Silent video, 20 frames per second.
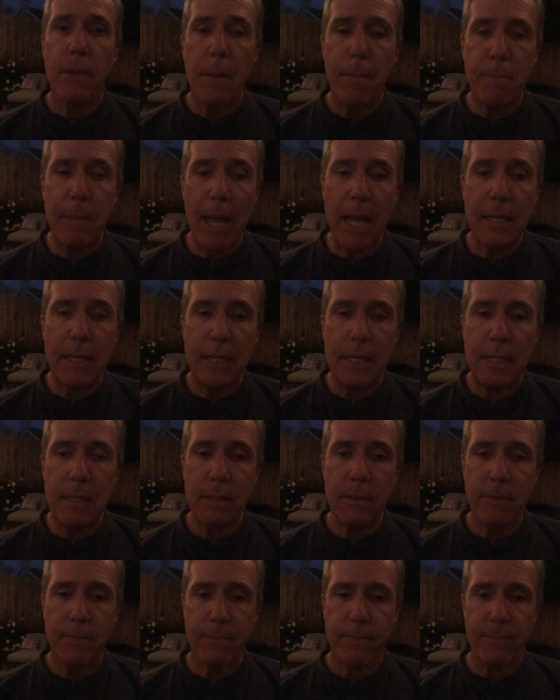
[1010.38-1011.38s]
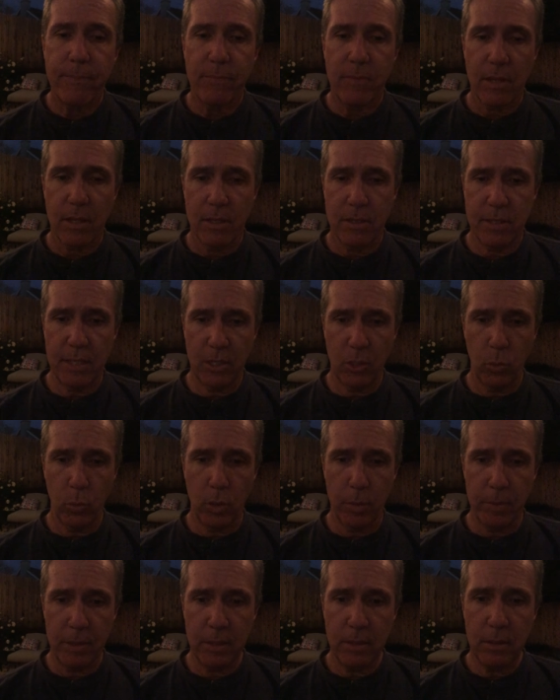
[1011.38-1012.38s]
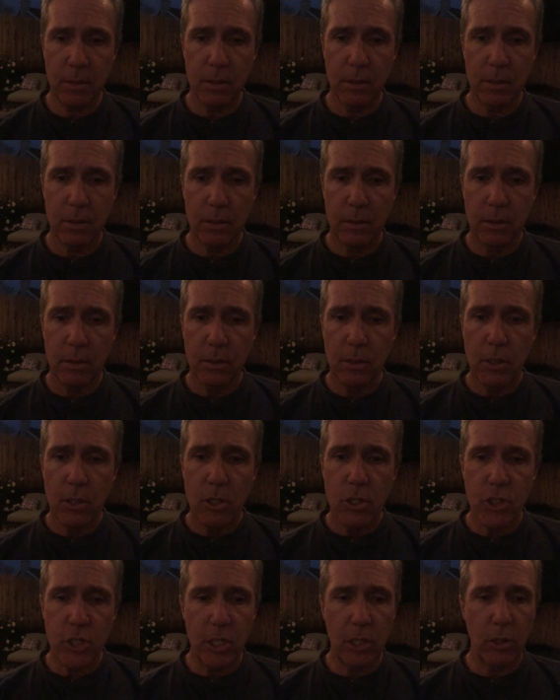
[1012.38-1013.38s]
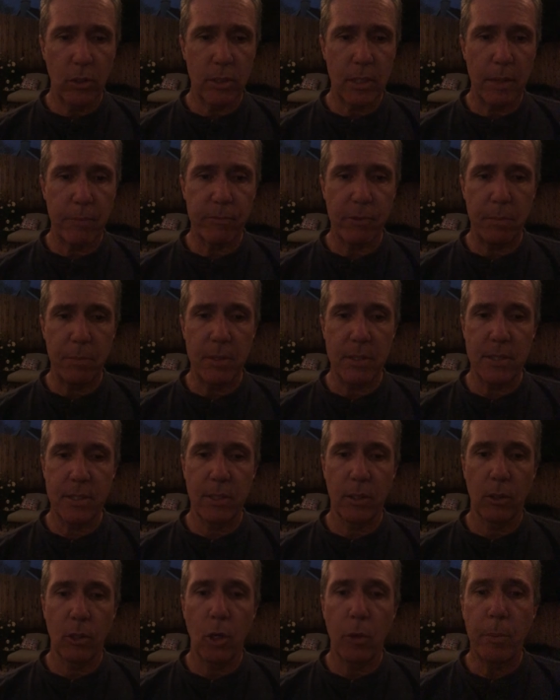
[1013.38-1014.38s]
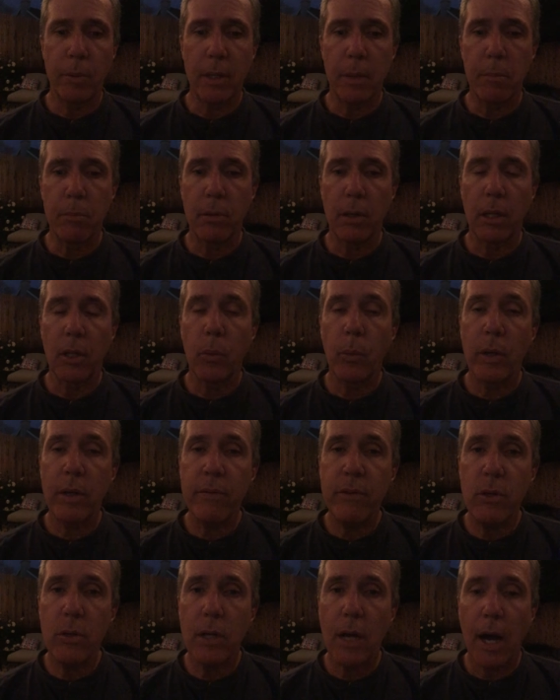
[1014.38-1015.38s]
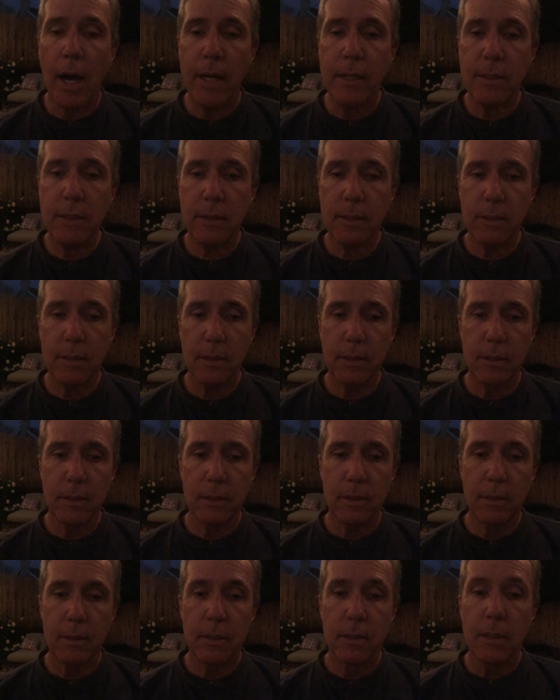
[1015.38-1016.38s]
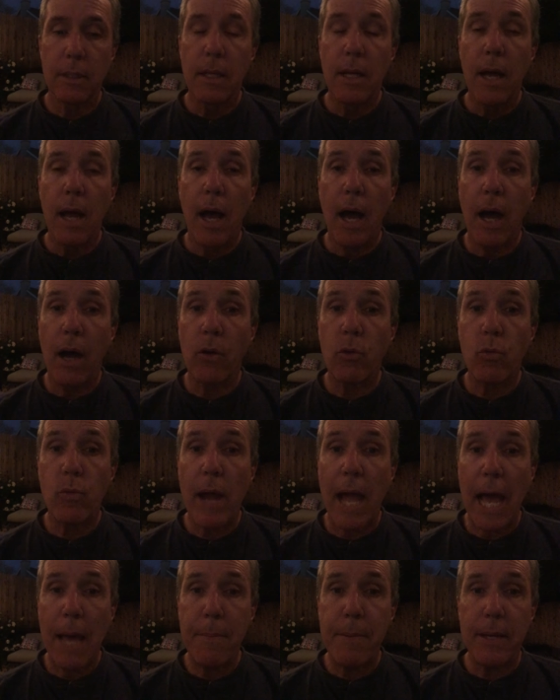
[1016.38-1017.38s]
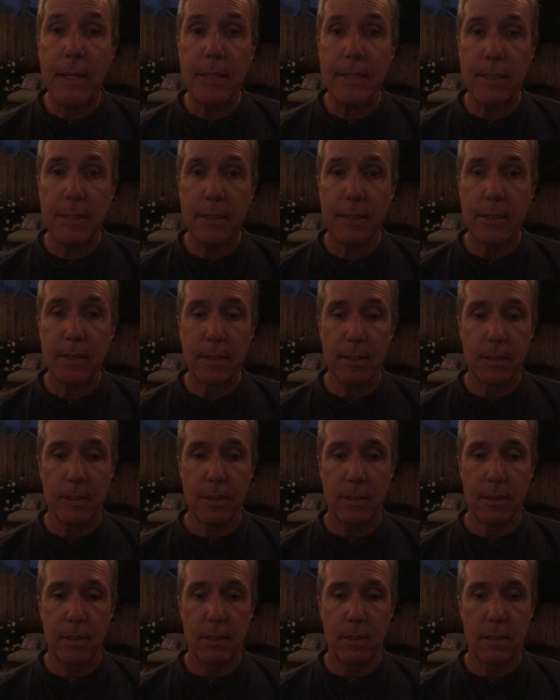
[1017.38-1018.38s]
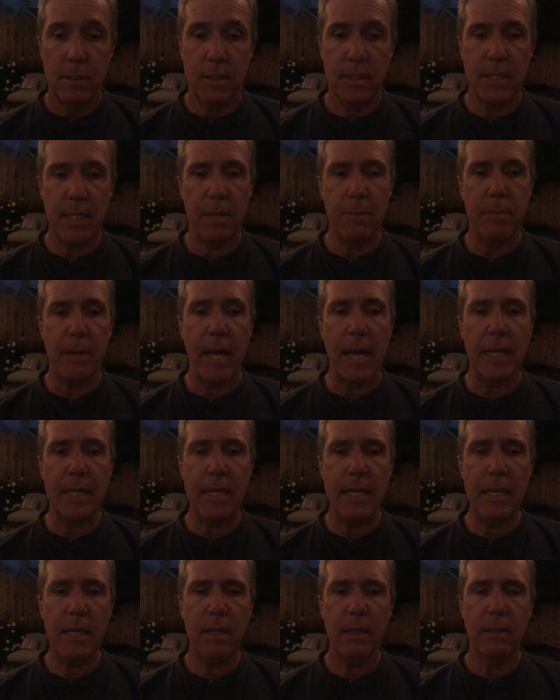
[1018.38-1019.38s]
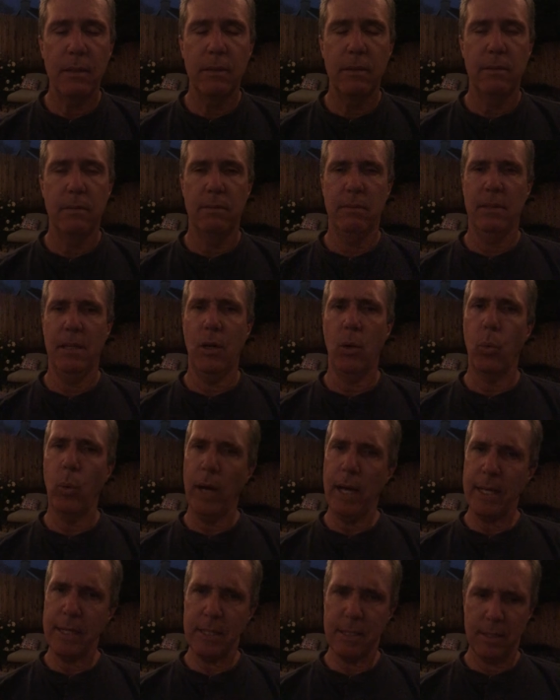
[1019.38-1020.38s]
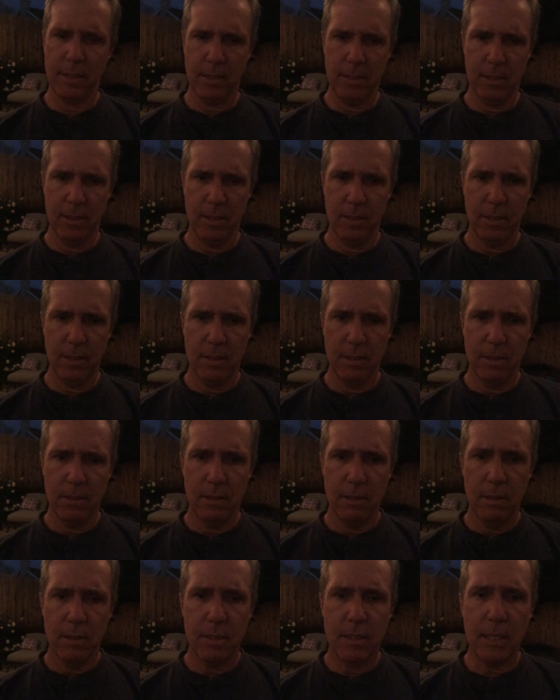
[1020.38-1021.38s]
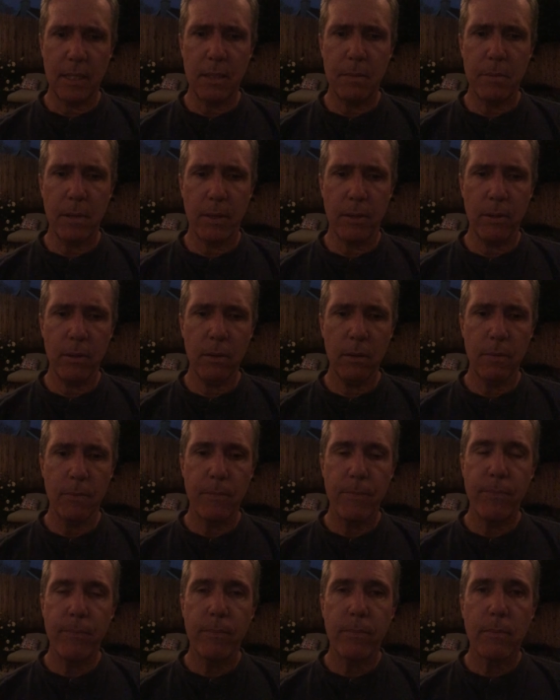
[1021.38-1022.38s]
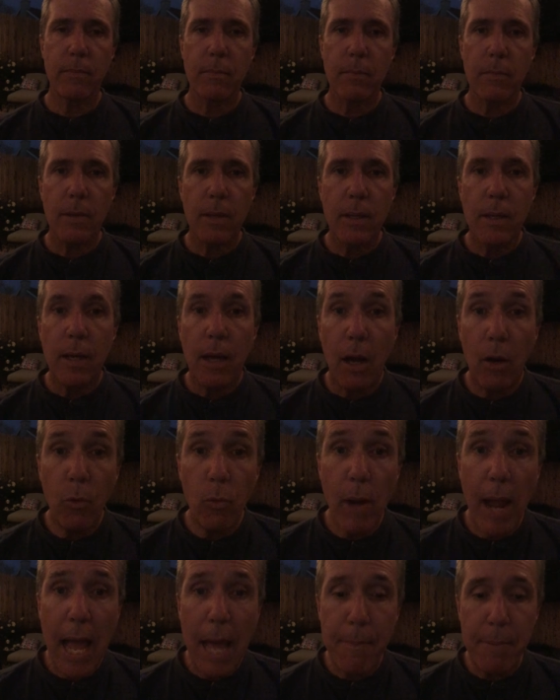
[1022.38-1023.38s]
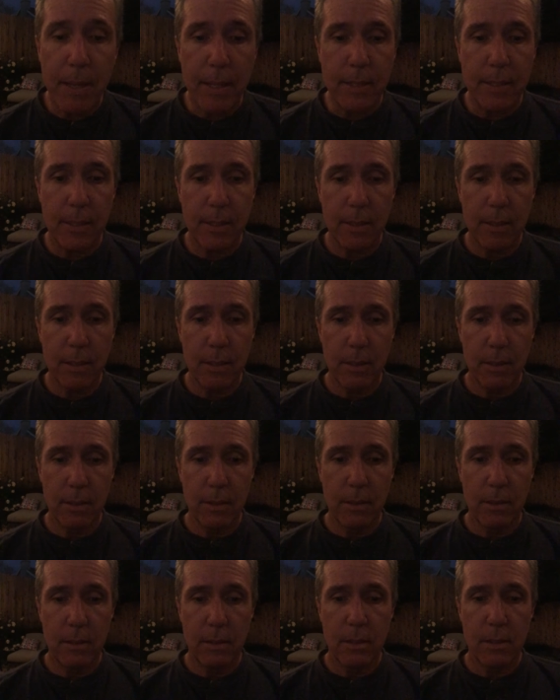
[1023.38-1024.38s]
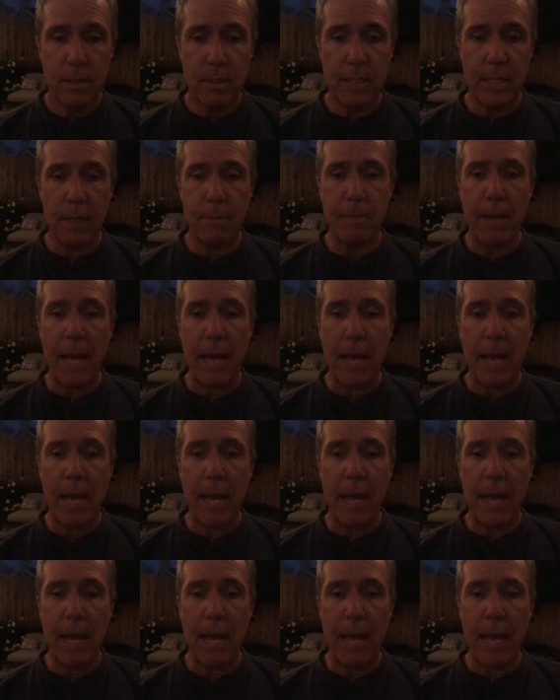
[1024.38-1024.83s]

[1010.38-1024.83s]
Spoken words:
"Maggie," said the woman. She looked up from the still open umbrella. "What have you got?" "A rabbit," said Maggie. "A what?" said the mother. "A rabbit," said